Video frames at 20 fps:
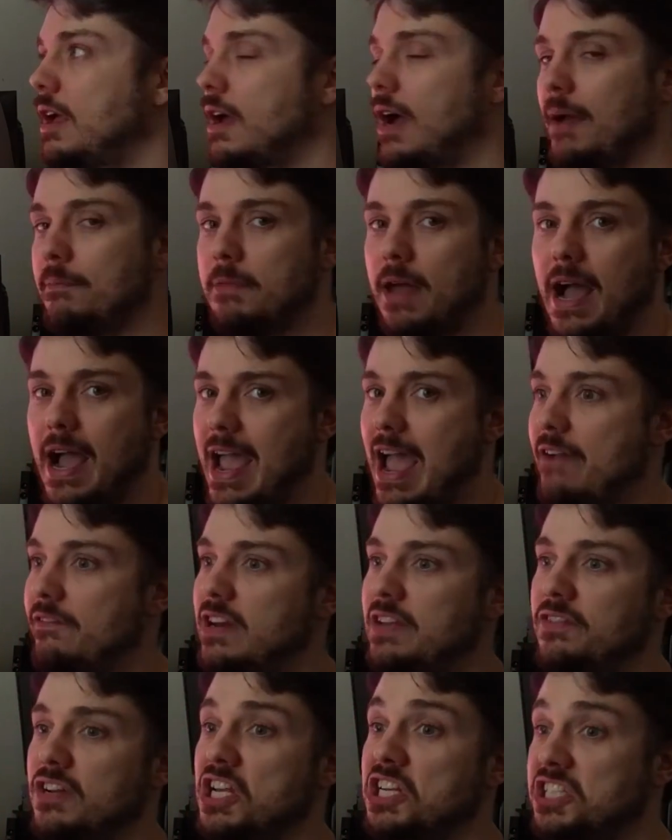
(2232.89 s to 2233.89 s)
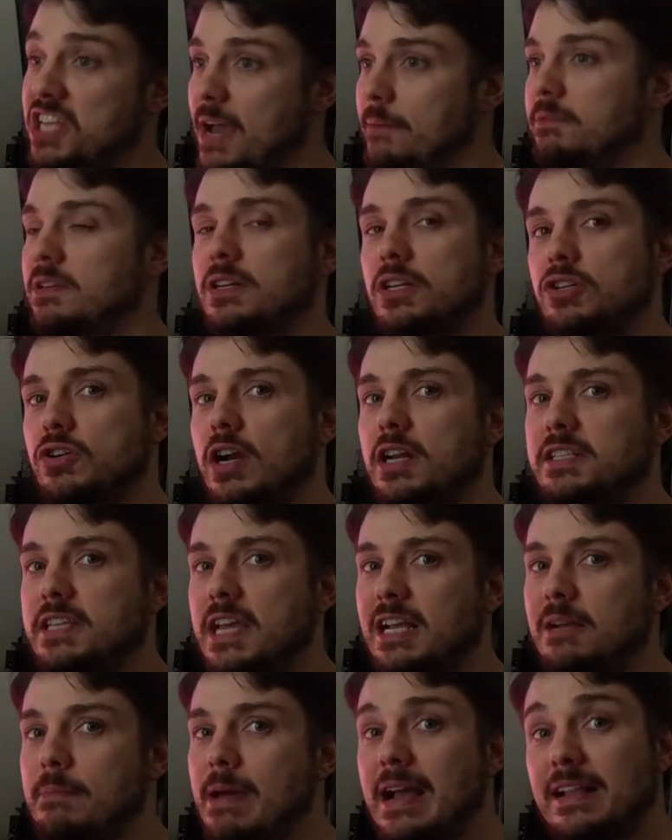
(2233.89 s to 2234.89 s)
I haven't even attempted to try to
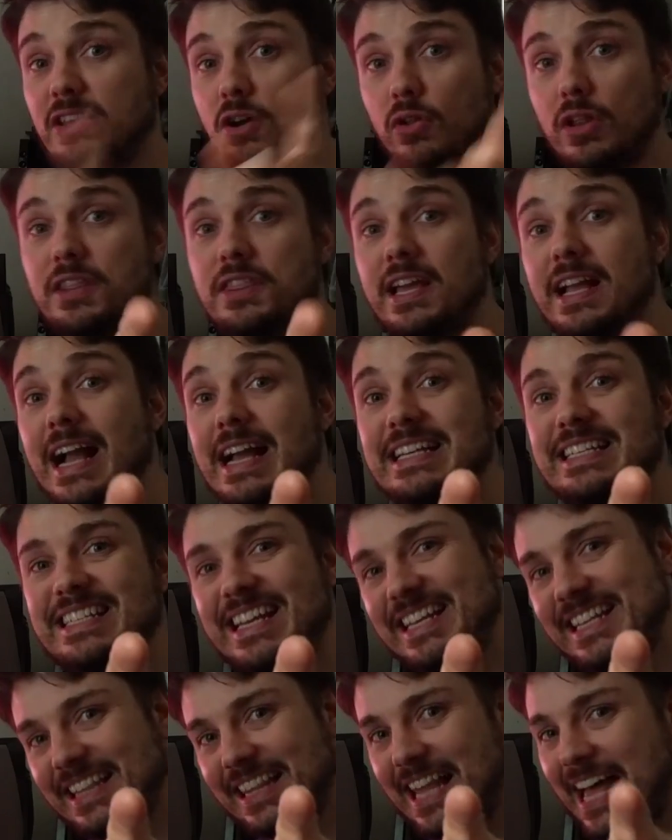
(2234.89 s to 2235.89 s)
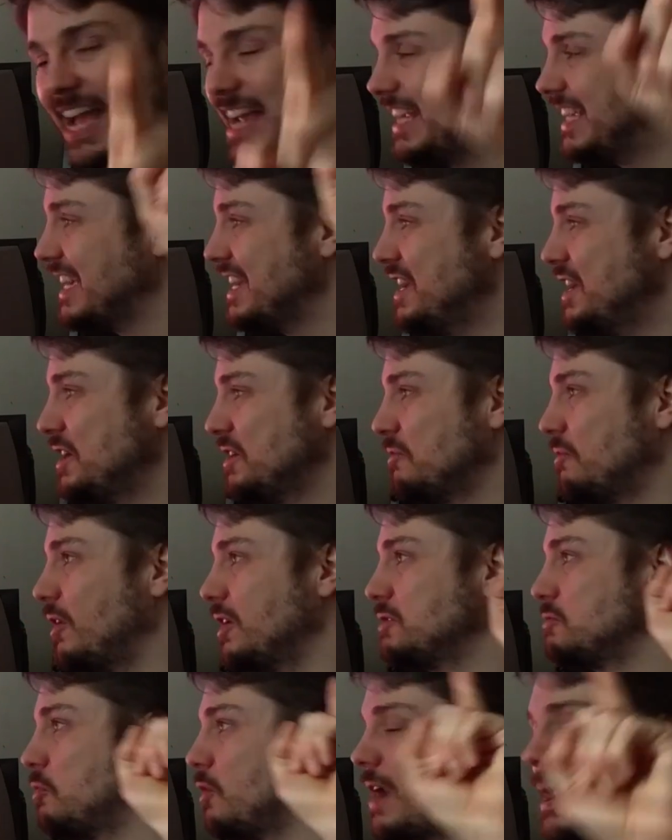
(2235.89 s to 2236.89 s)
take it back. The only thing I didn't like
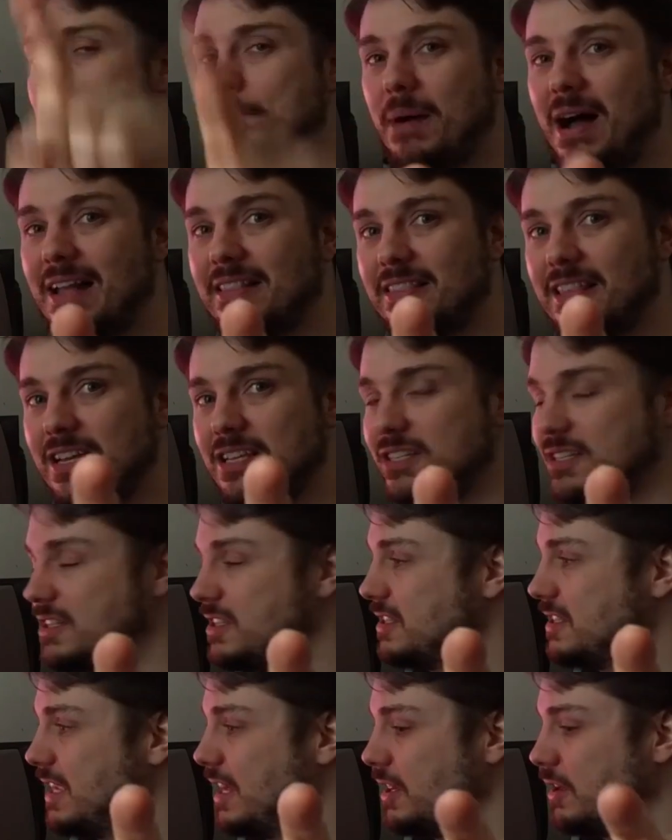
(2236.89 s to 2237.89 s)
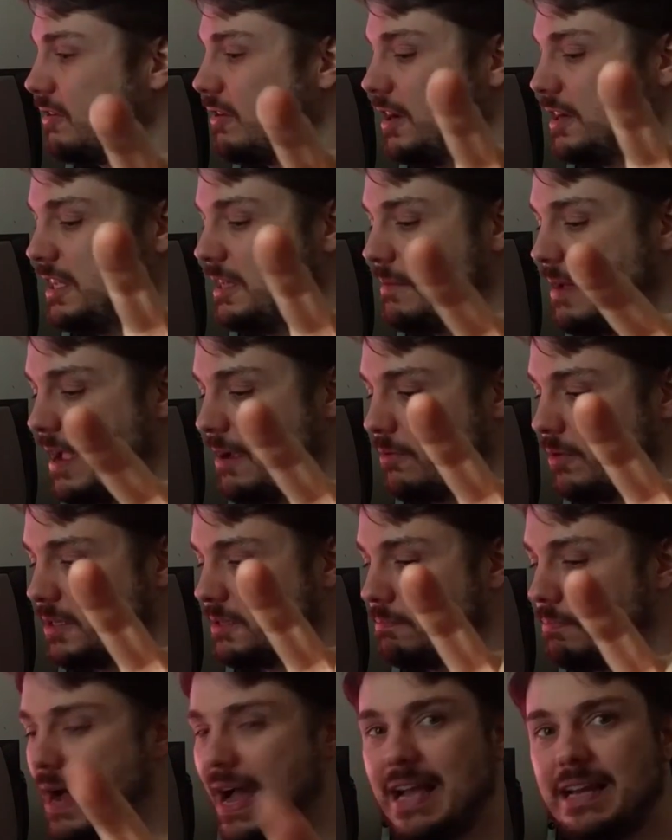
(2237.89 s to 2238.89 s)
was when I bought this, the seller on eBay was
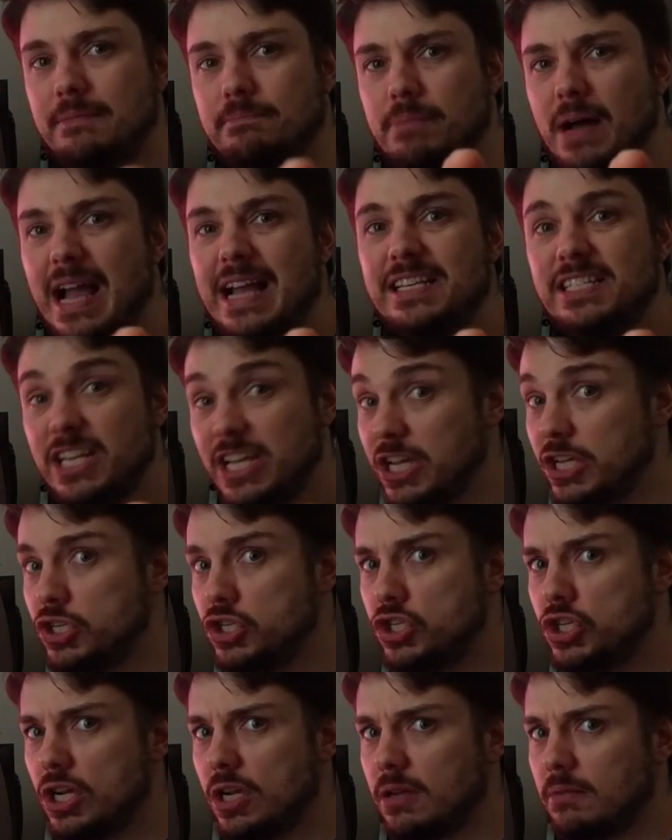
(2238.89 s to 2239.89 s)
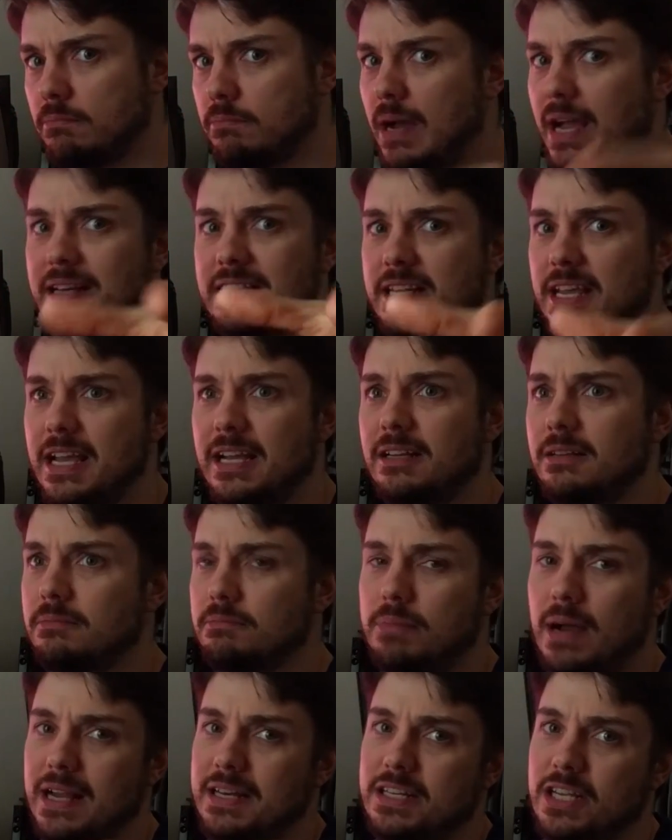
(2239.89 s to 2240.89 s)
by Dig.
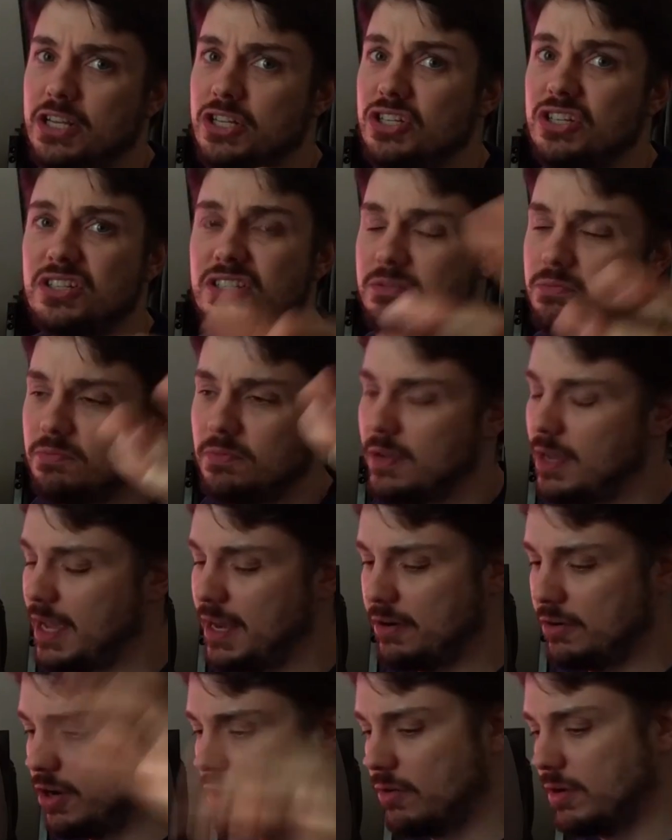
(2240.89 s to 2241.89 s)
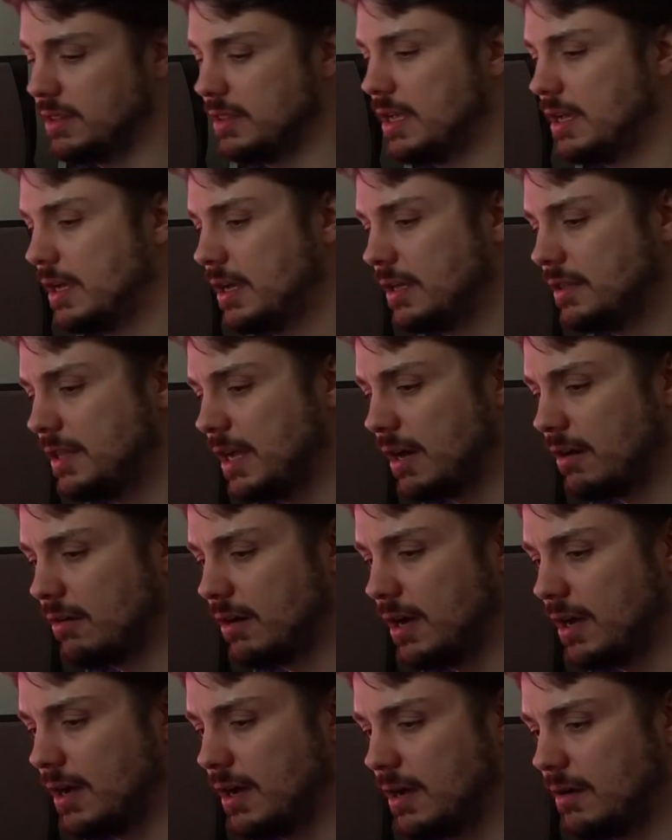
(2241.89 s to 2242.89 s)
It's, I don't know, and
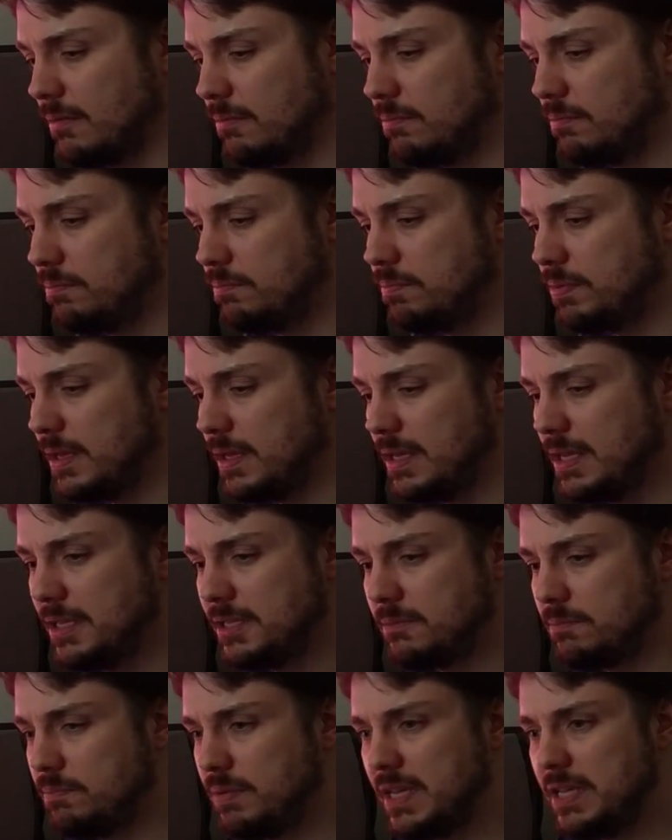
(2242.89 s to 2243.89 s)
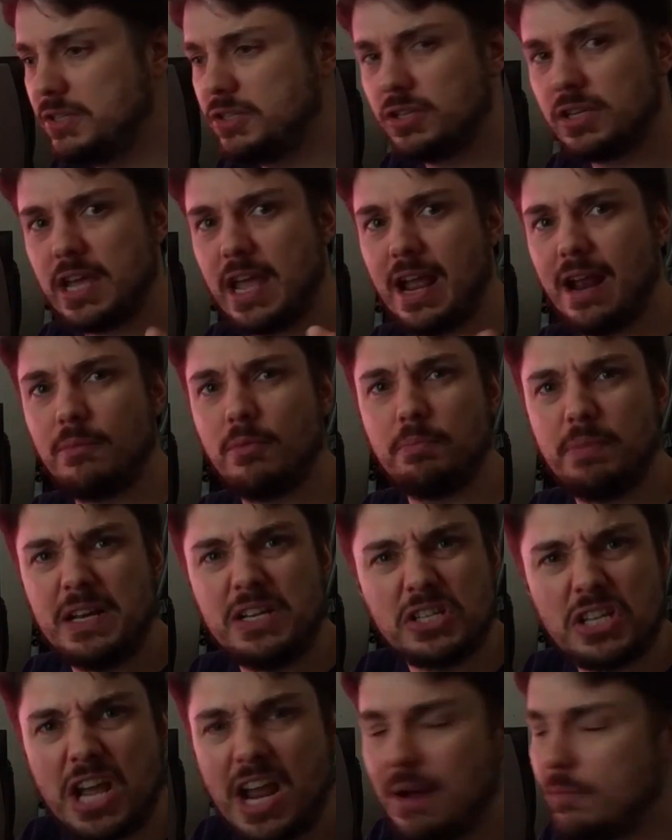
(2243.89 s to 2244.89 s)
they're East Beach
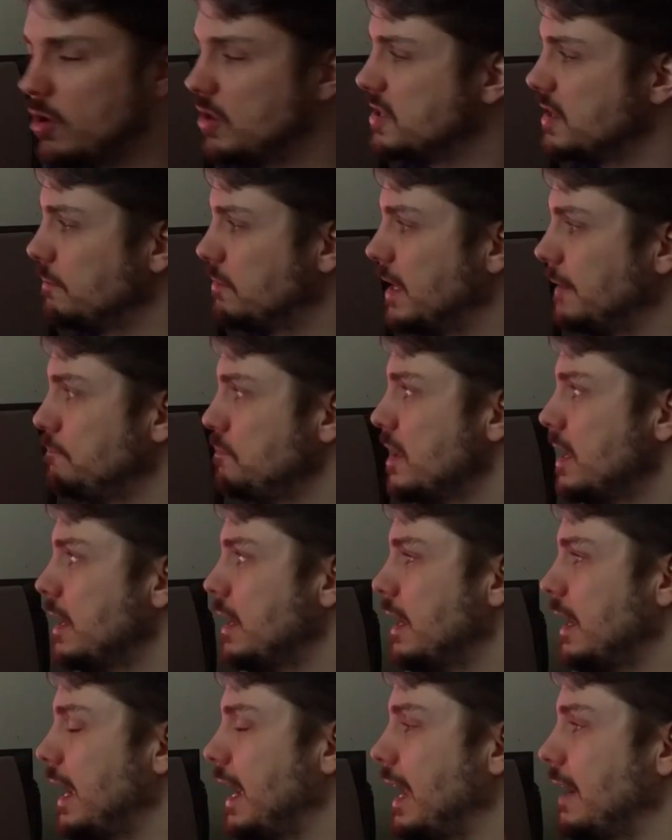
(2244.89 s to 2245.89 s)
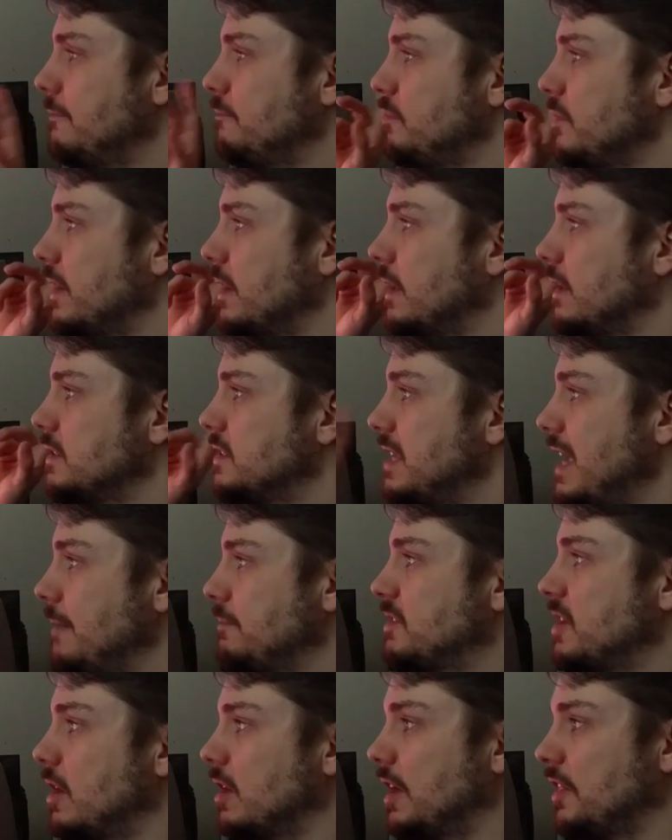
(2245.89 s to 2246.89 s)
Camera or something, and
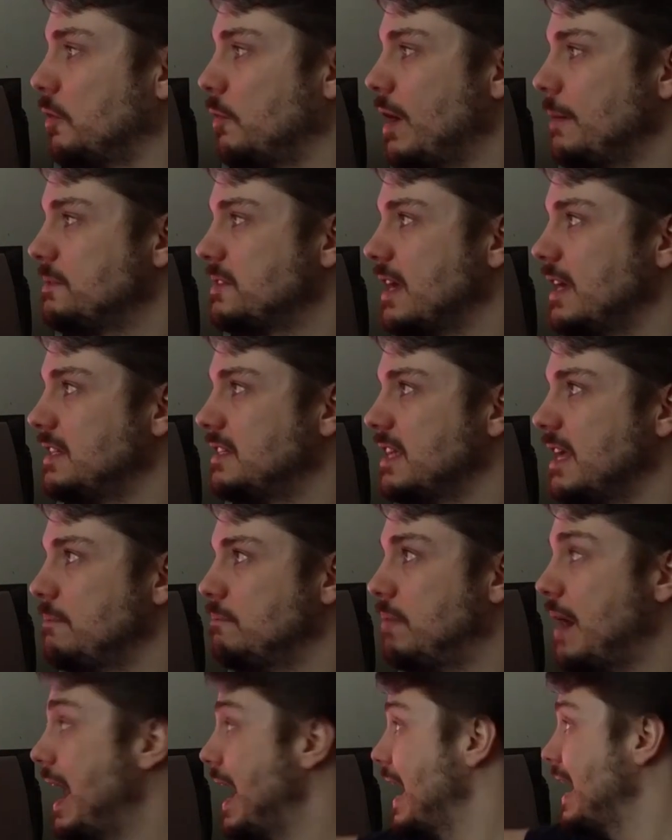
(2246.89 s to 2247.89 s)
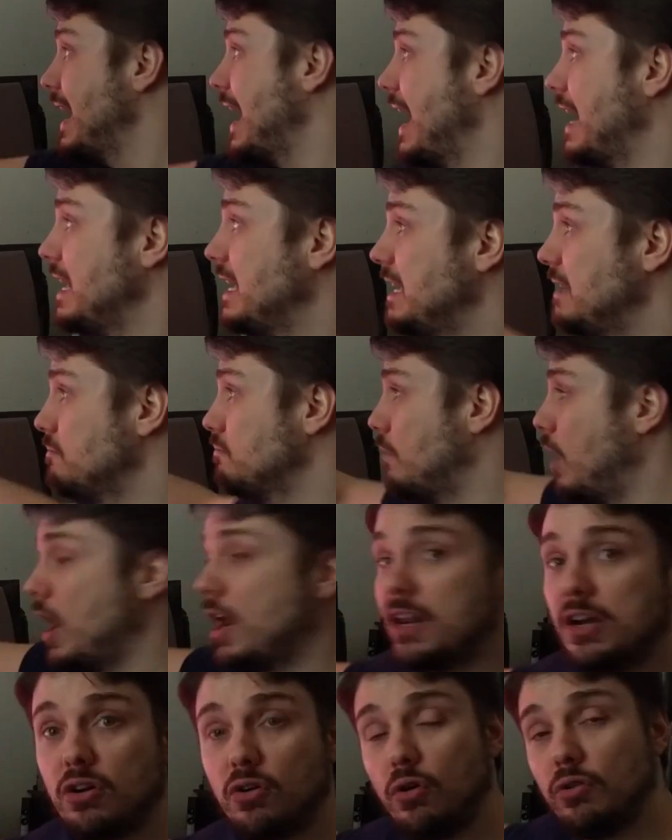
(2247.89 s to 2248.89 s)
Samsung on the website said, buy any
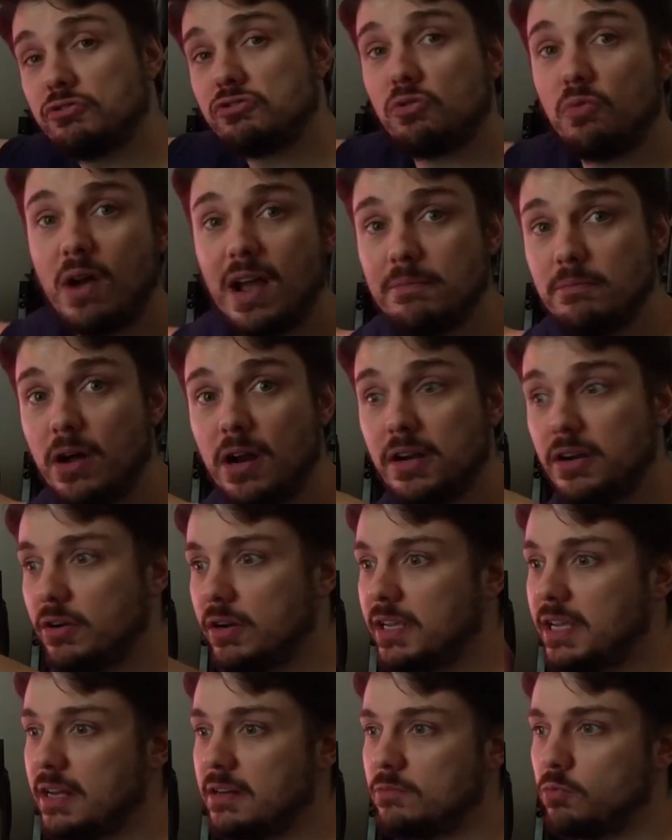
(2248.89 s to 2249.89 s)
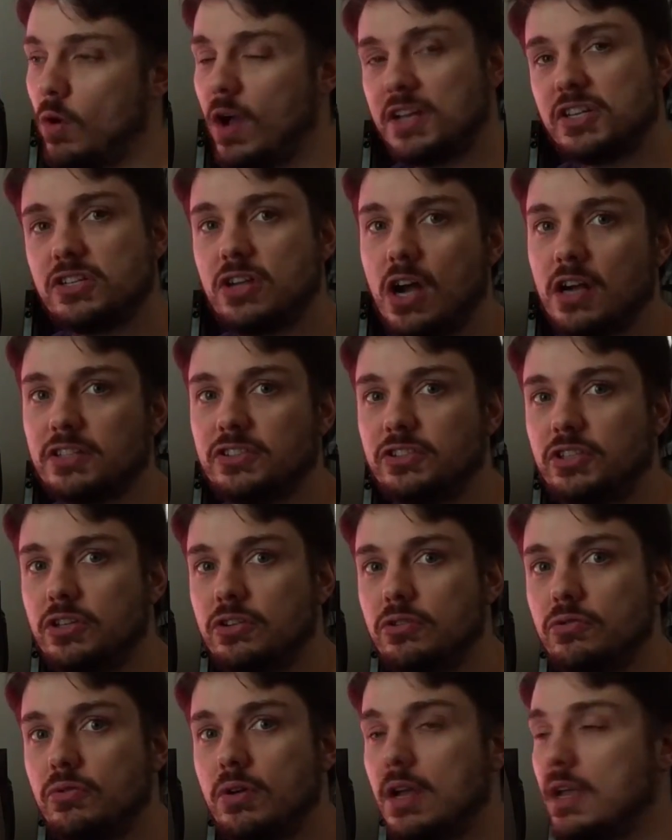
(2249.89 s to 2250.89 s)
monitor, ultra-wide monitor, and get Watch Dogs
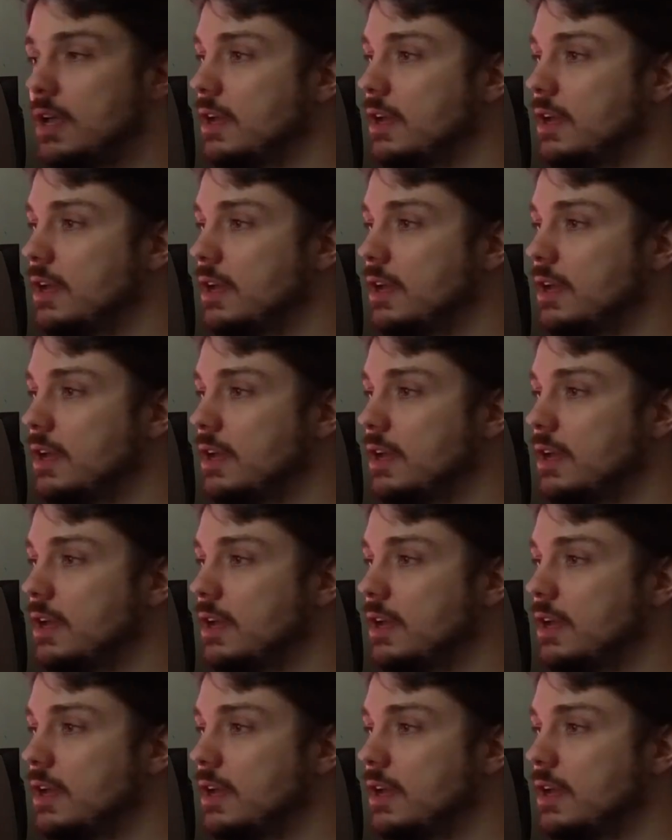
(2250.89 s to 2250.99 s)
2.